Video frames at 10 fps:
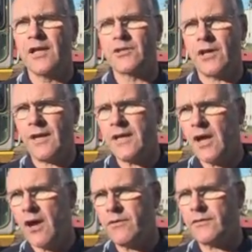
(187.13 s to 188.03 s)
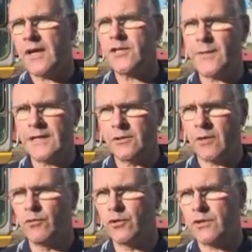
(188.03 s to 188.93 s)
so they know that they spend a
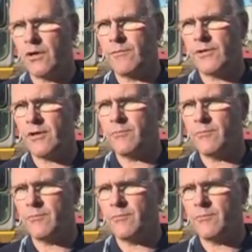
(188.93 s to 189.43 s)
lot more time with